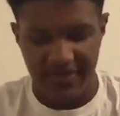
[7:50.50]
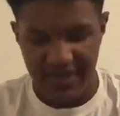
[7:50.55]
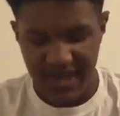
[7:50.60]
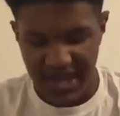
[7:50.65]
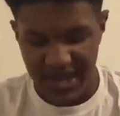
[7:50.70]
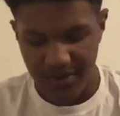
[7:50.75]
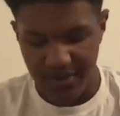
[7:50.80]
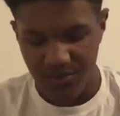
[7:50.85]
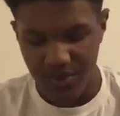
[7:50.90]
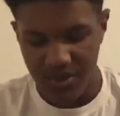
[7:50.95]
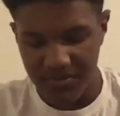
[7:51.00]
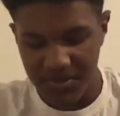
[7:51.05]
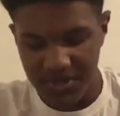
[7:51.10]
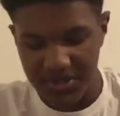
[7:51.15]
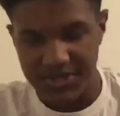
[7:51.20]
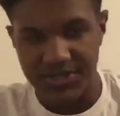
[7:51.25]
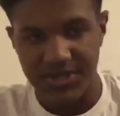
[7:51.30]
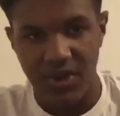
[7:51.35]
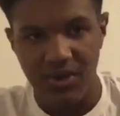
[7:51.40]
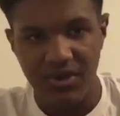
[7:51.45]
Now, what
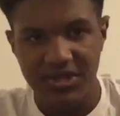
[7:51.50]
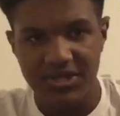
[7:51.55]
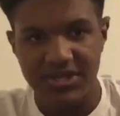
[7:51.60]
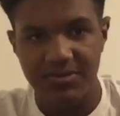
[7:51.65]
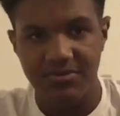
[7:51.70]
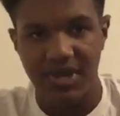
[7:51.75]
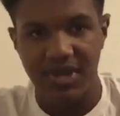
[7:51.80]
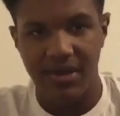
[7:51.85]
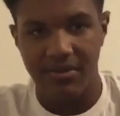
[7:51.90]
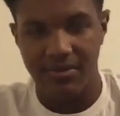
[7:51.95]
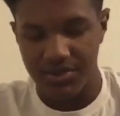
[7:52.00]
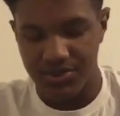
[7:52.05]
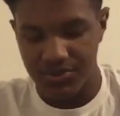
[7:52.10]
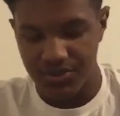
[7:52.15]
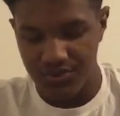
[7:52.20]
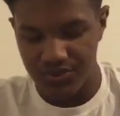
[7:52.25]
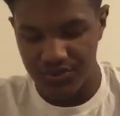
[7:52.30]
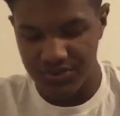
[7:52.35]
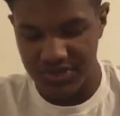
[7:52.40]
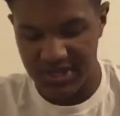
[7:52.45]
Minnesota needs to be able to
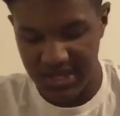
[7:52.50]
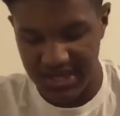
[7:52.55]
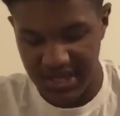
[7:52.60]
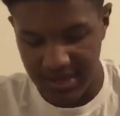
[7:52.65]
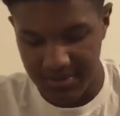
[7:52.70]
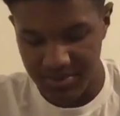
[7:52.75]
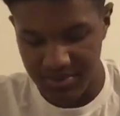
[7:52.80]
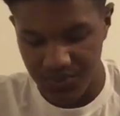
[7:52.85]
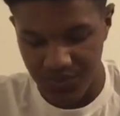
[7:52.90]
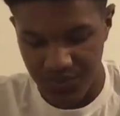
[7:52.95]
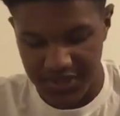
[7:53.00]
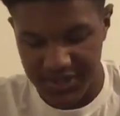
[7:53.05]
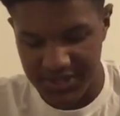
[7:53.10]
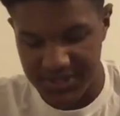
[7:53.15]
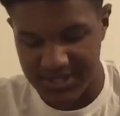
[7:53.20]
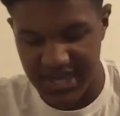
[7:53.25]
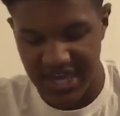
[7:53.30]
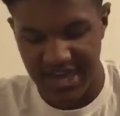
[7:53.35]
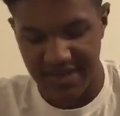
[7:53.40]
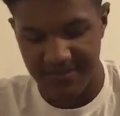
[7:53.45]
do and able to win
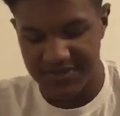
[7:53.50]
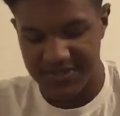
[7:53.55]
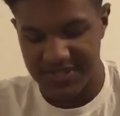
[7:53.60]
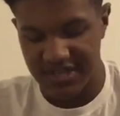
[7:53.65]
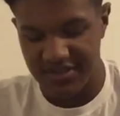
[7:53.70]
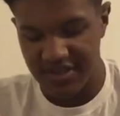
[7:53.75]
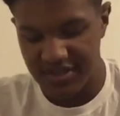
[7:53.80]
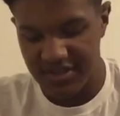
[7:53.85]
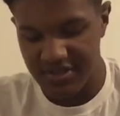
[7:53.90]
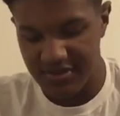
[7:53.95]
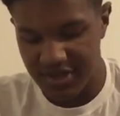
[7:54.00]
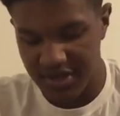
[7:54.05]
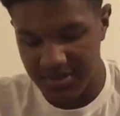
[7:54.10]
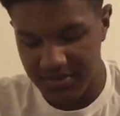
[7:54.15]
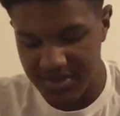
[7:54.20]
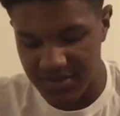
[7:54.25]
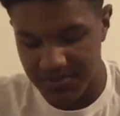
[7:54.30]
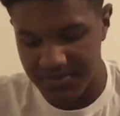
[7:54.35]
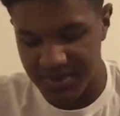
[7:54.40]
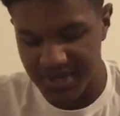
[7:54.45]
this game is they need to
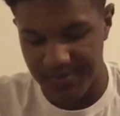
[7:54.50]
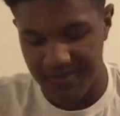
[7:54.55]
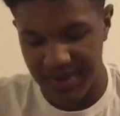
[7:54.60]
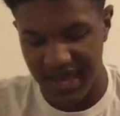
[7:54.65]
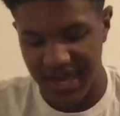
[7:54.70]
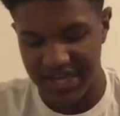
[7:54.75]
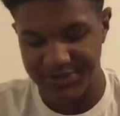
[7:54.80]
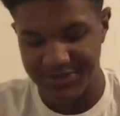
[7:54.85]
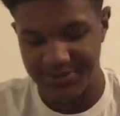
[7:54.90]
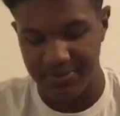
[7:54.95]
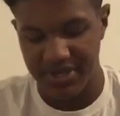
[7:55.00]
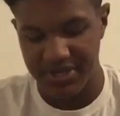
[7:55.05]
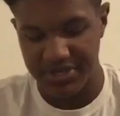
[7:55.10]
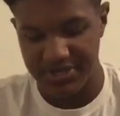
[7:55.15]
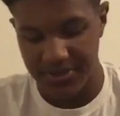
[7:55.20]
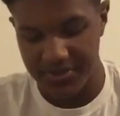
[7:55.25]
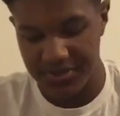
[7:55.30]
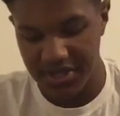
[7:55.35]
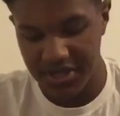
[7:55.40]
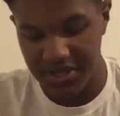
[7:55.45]
limit the big pass play.
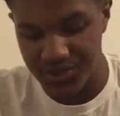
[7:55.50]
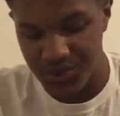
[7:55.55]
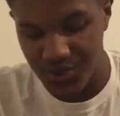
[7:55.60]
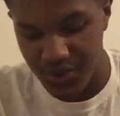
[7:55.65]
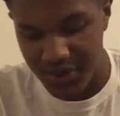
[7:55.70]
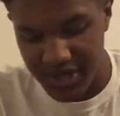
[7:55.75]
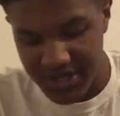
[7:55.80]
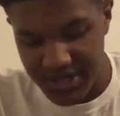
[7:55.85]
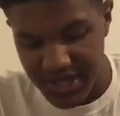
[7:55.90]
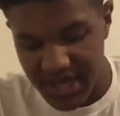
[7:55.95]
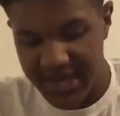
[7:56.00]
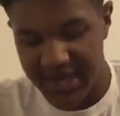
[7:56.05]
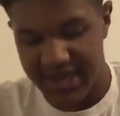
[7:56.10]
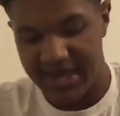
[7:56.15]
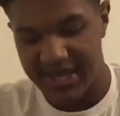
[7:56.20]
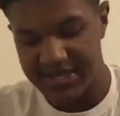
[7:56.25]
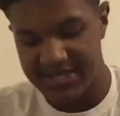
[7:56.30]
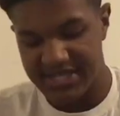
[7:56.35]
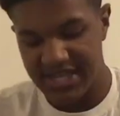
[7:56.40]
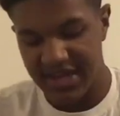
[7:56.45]
So Detroit
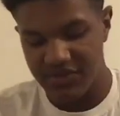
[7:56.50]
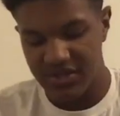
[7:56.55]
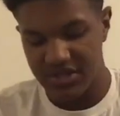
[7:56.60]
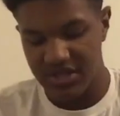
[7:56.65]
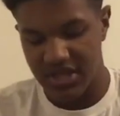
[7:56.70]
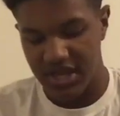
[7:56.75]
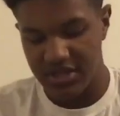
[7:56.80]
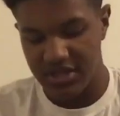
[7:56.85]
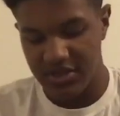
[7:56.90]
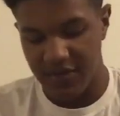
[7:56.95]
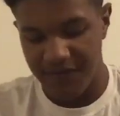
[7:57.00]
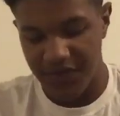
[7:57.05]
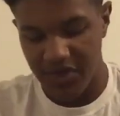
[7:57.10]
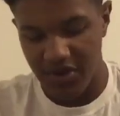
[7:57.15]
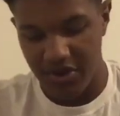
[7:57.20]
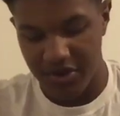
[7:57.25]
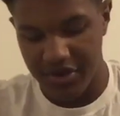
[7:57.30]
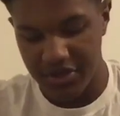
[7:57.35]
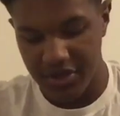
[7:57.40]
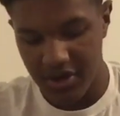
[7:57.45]
is 7th in the
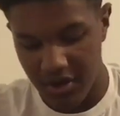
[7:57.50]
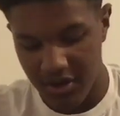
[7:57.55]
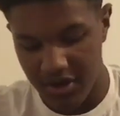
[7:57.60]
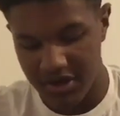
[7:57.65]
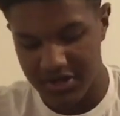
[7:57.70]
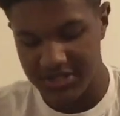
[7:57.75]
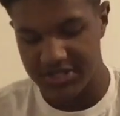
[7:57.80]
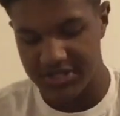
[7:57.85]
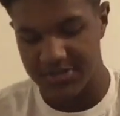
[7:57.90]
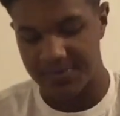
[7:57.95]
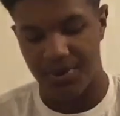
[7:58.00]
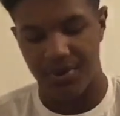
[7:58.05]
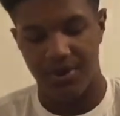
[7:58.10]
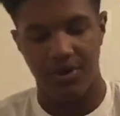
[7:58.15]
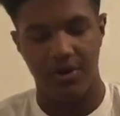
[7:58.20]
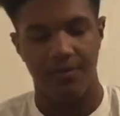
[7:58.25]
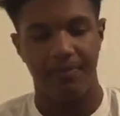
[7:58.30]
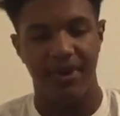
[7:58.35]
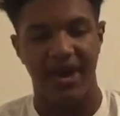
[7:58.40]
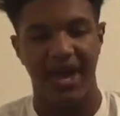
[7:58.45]
NFL in yards
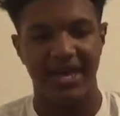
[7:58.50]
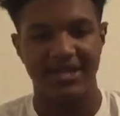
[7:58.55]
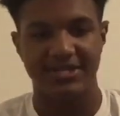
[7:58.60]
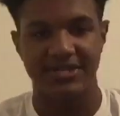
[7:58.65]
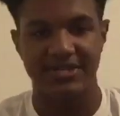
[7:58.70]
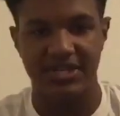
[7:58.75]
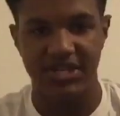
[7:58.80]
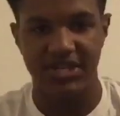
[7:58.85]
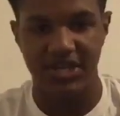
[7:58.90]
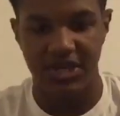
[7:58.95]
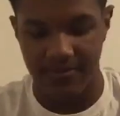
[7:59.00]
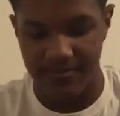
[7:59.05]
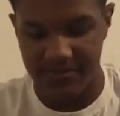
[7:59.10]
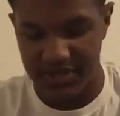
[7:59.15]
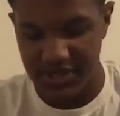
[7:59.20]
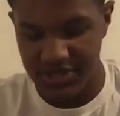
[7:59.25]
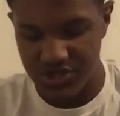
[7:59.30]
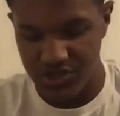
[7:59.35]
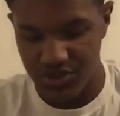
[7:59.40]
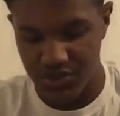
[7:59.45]
per pass attempt.
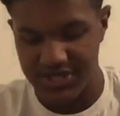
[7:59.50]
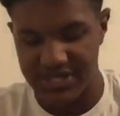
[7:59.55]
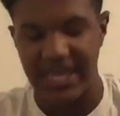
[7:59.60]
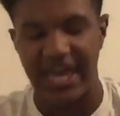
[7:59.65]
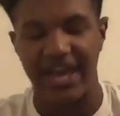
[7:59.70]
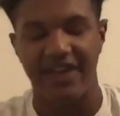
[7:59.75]
Detroit is